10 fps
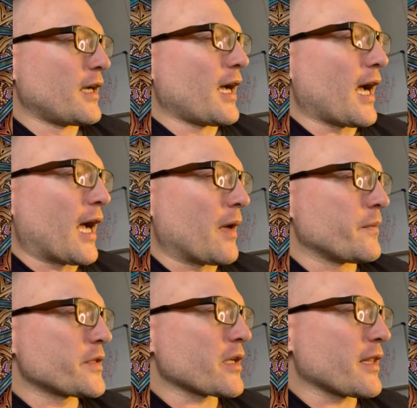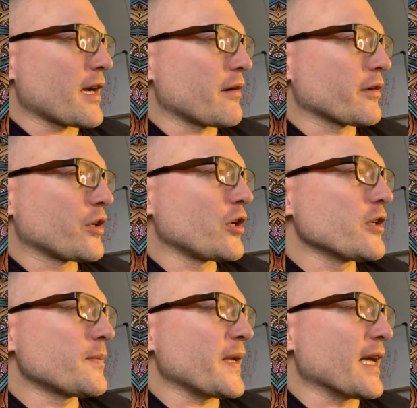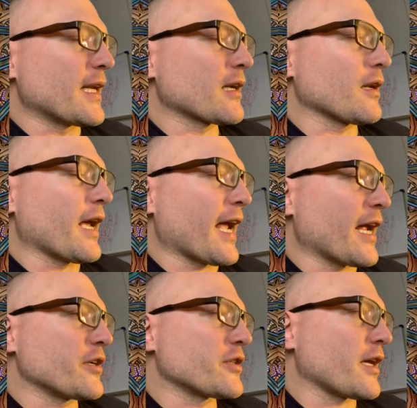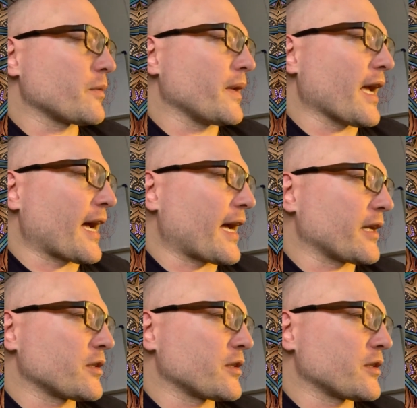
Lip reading: So there could be a little edge that we add